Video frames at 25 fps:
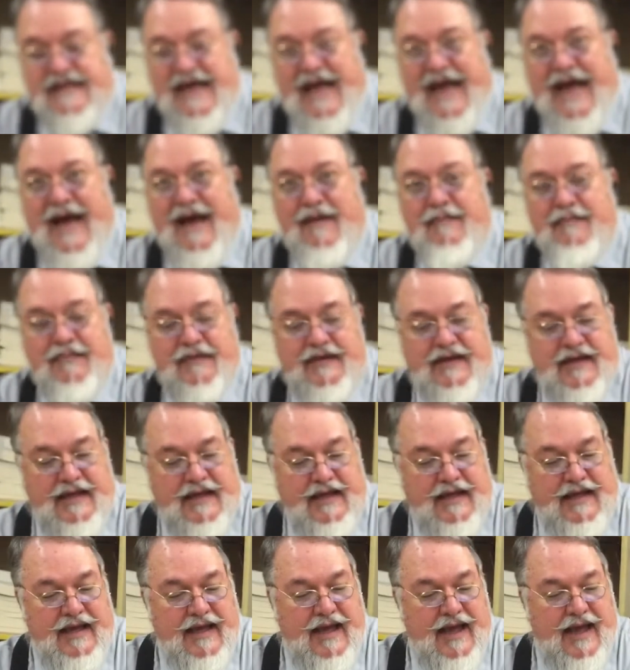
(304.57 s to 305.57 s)
tab
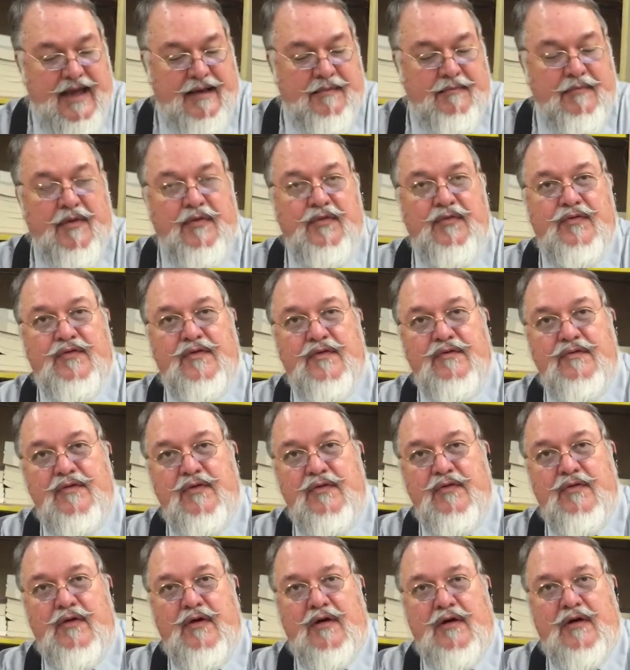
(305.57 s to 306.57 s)
key, and most of
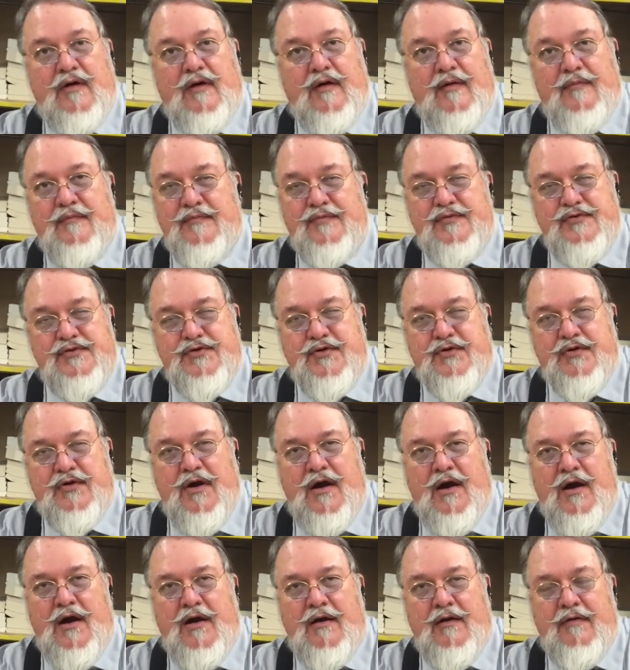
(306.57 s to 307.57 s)
you are, I'm sure,
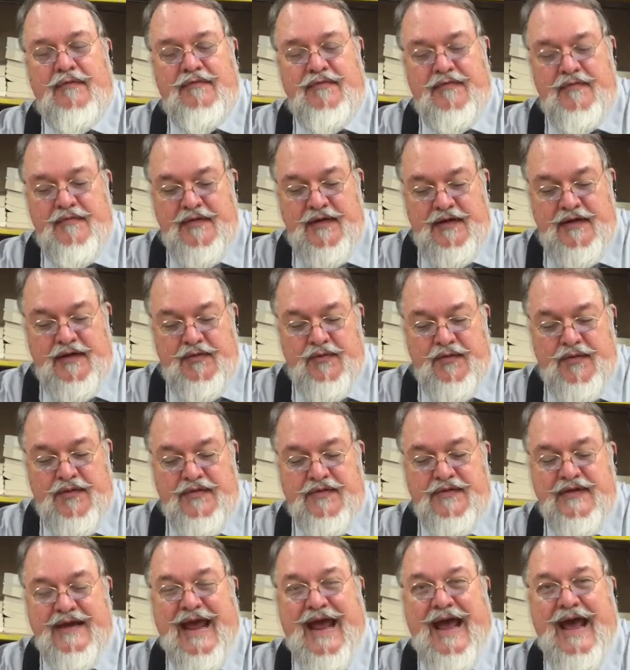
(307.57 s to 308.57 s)
are familiar
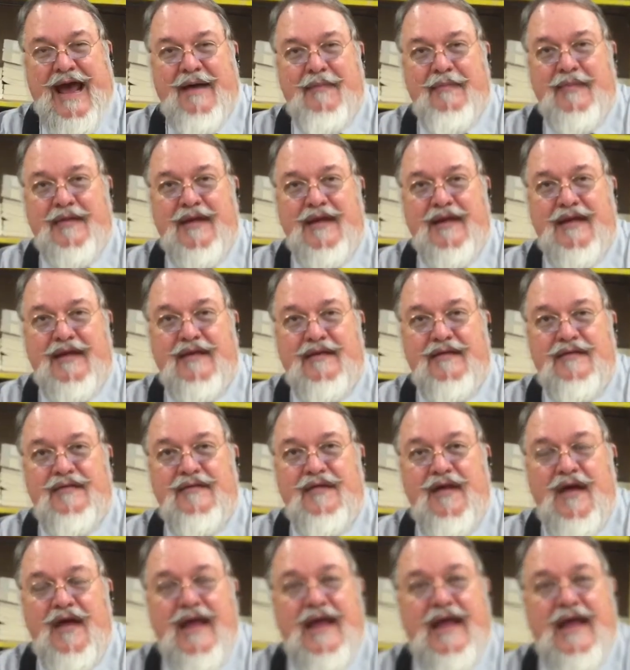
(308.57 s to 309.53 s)
with tab keys.